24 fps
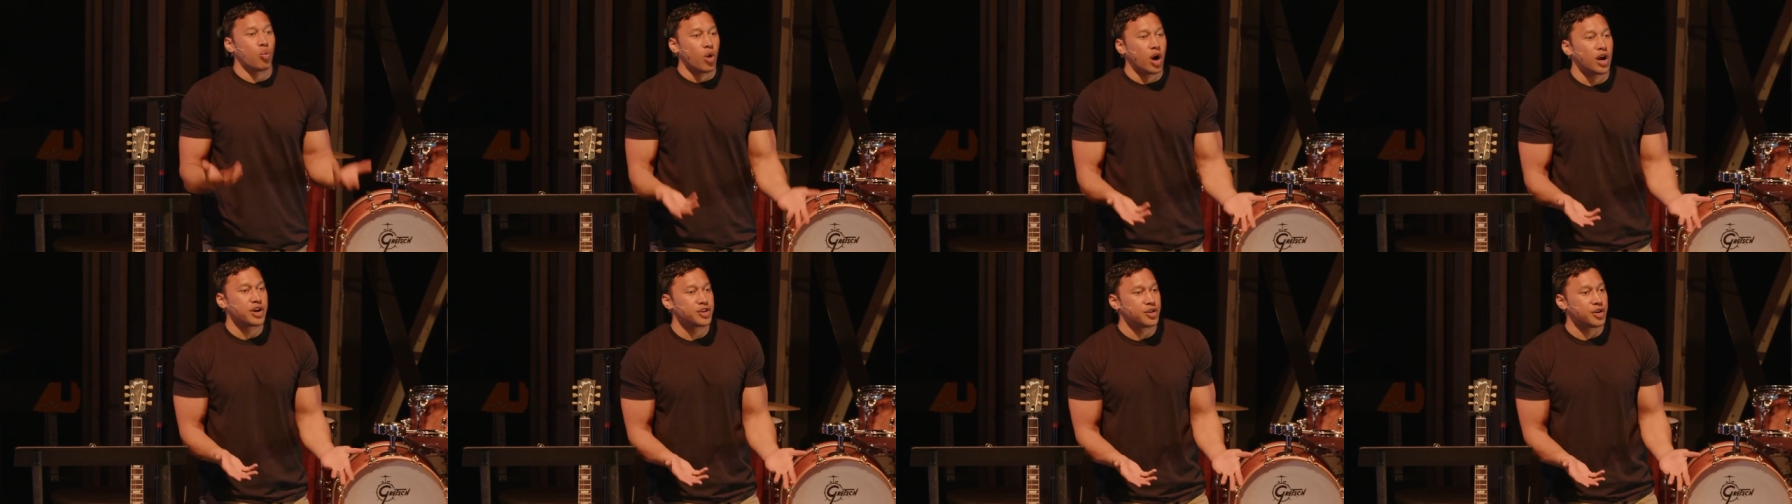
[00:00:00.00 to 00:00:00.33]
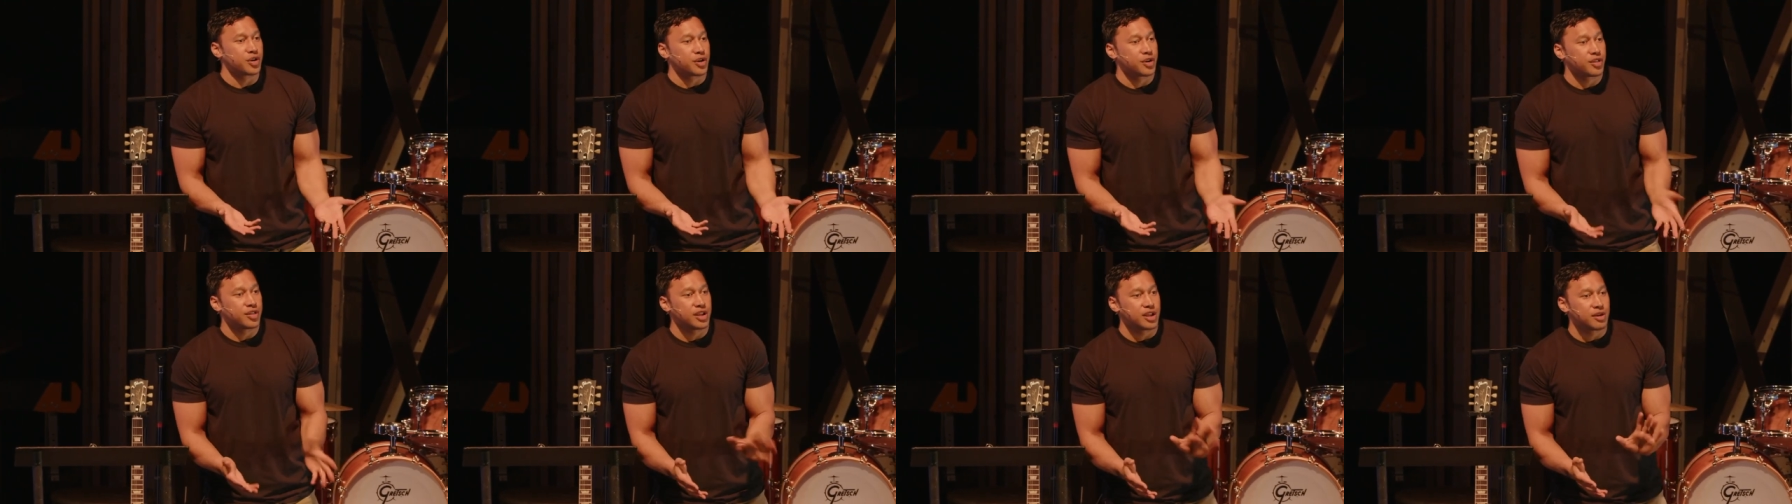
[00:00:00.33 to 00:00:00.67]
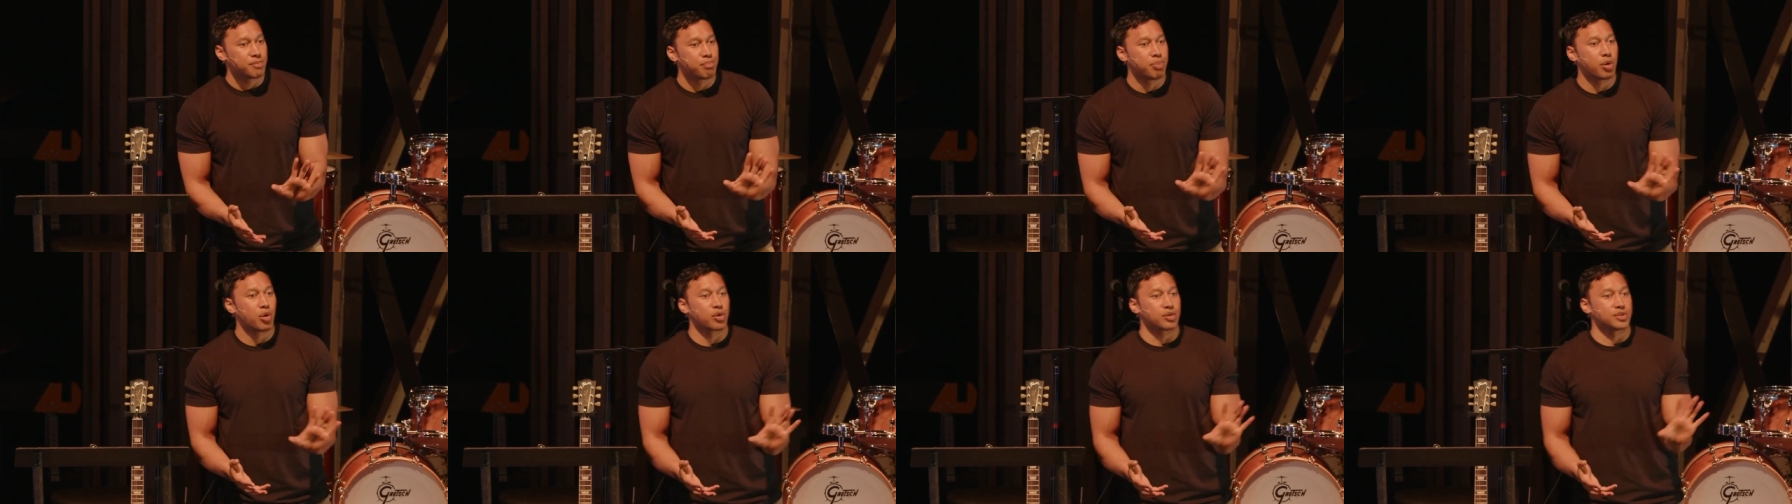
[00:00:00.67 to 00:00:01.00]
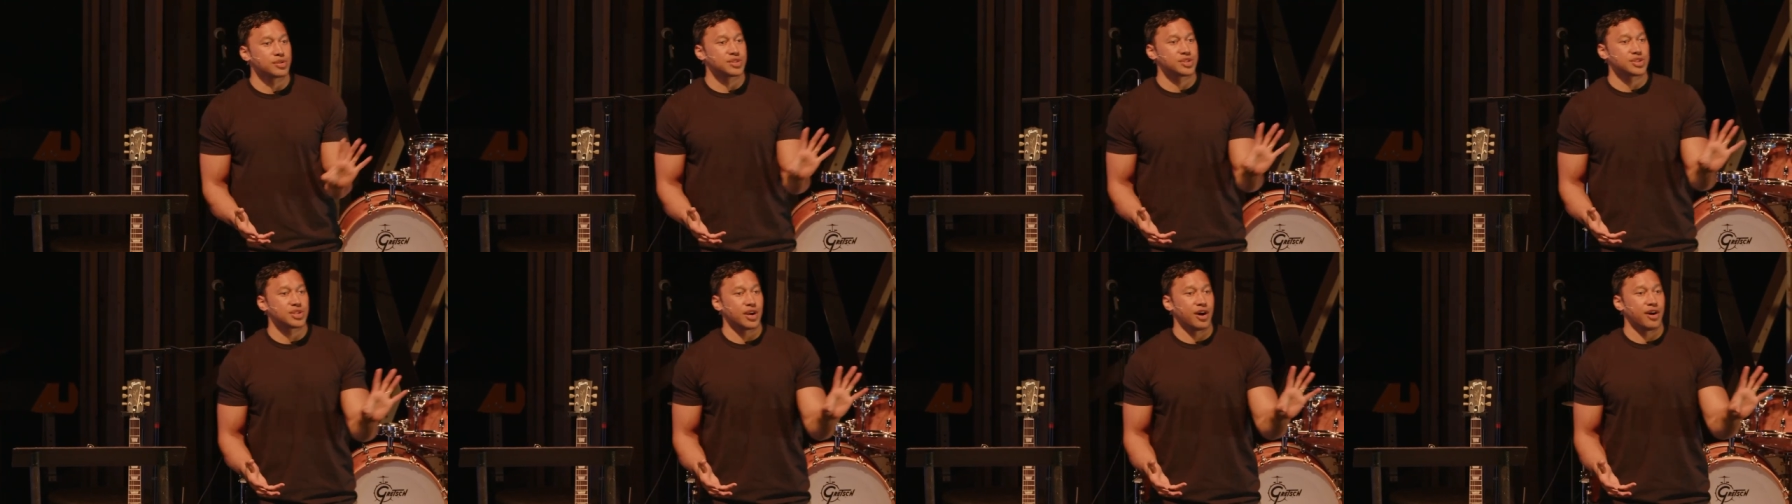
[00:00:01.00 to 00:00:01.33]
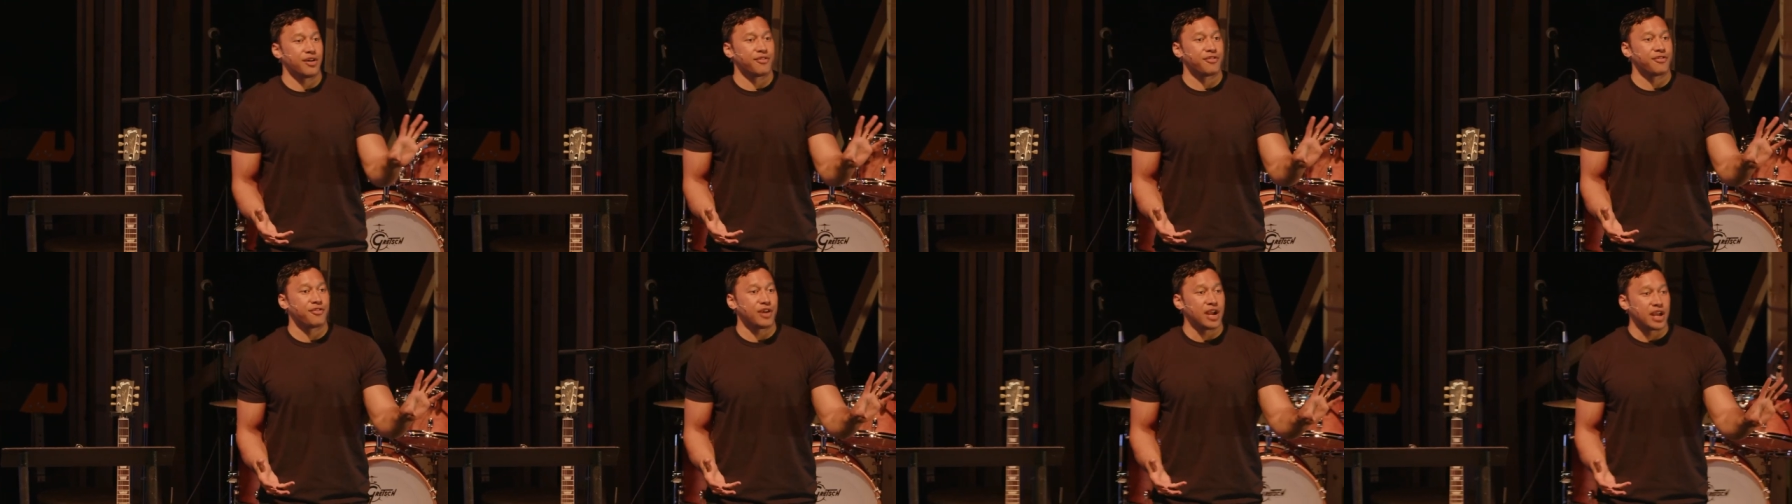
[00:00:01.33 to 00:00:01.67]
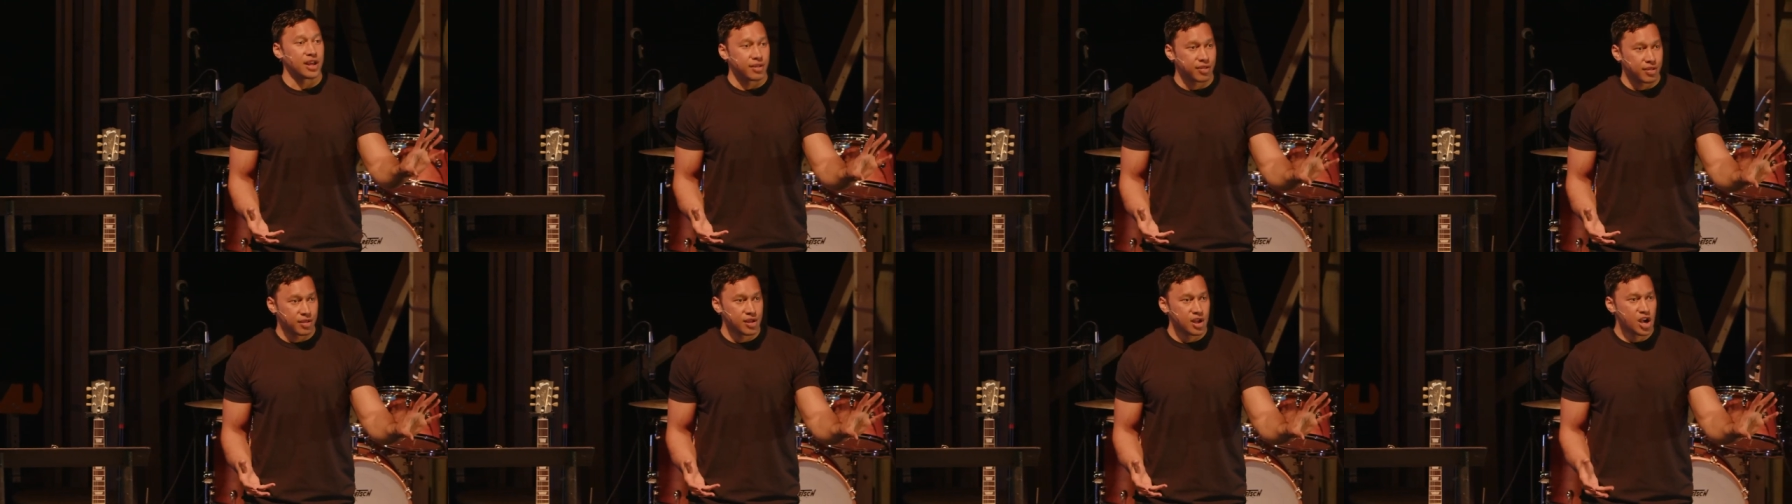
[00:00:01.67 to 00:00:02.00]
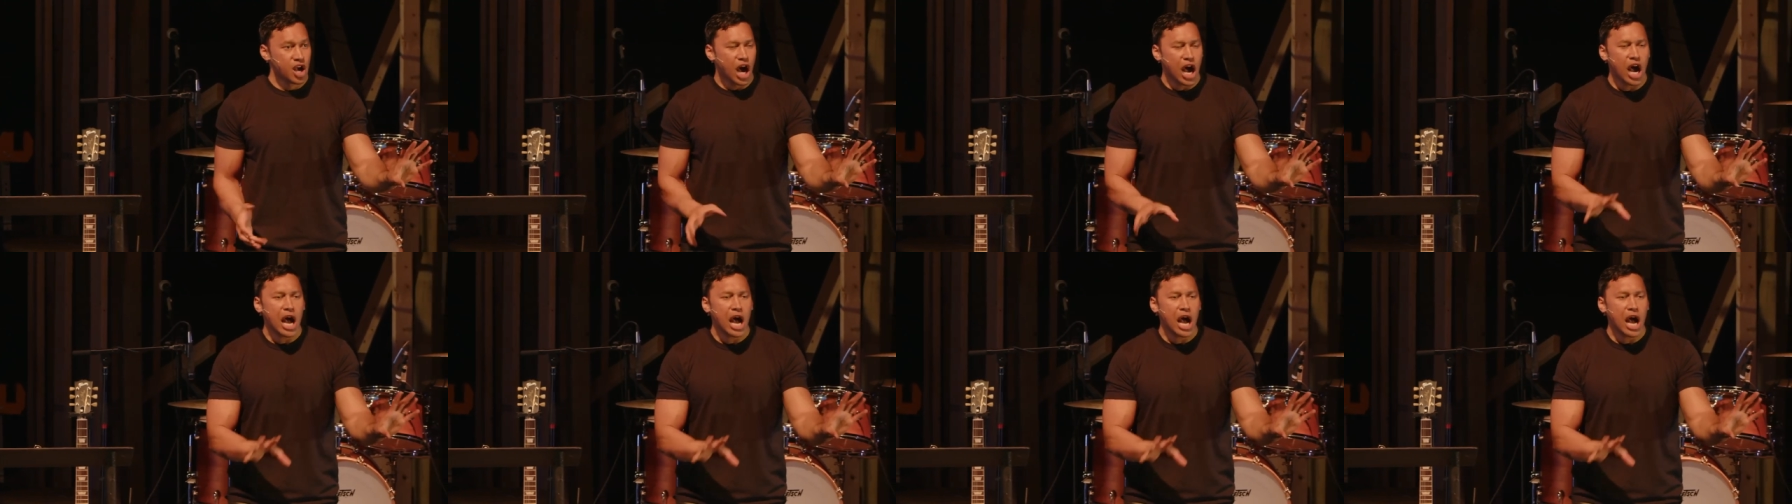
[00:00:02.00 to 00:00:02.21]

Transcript: wondered the importance of faith?